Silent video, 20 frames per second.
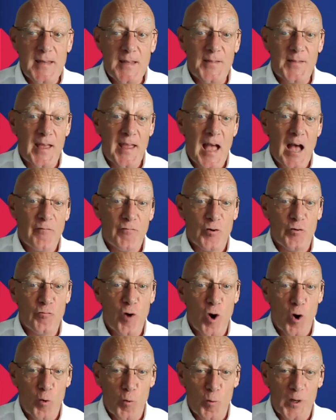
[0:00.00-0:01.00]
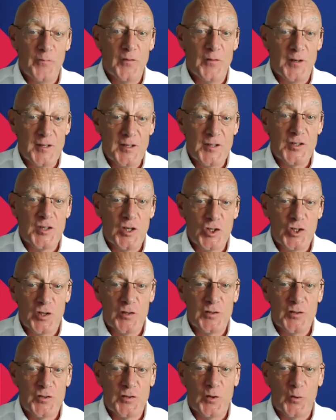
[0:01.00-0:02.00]
Did they have a role in the
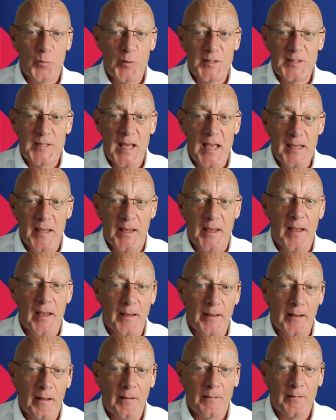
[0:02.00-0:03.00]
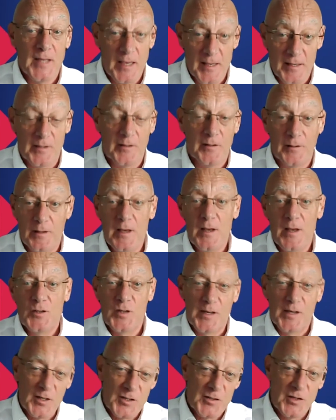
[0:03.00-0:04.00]
decisions that were taken? Taken.
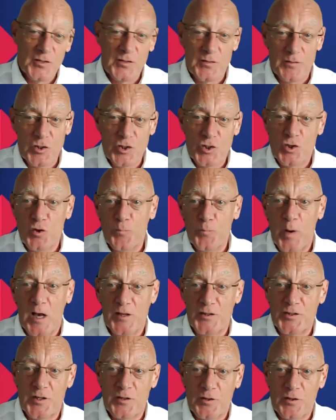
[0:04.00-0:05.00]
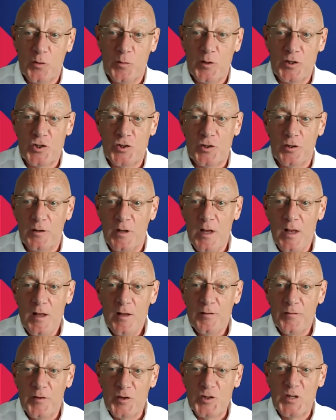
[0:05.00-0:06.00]
So I guess there's there's two parts to the question.
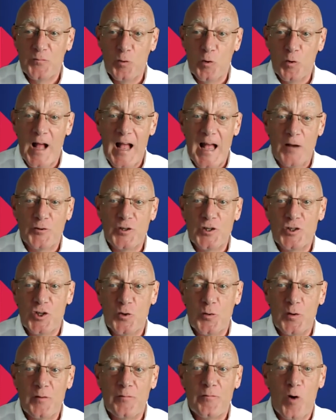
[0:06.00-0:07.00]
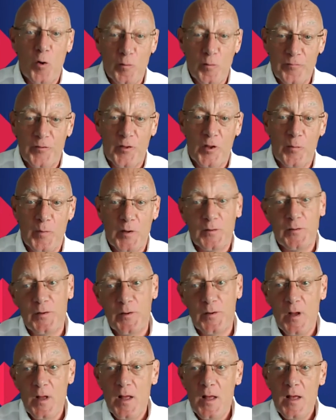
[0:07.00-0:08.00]
First of all, how did you involve them,
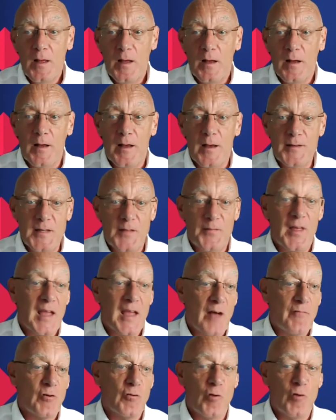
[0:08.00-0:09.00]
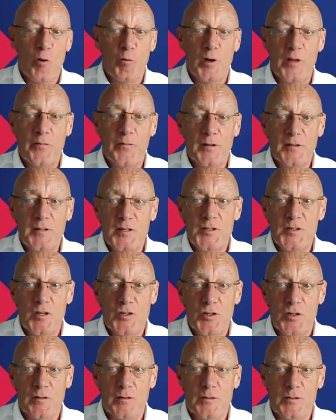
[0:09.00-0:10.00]
and uh, did they have a role in the
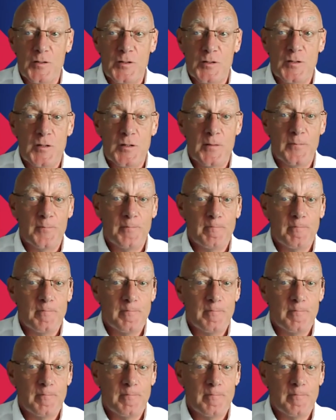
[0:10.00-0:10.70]
decisions?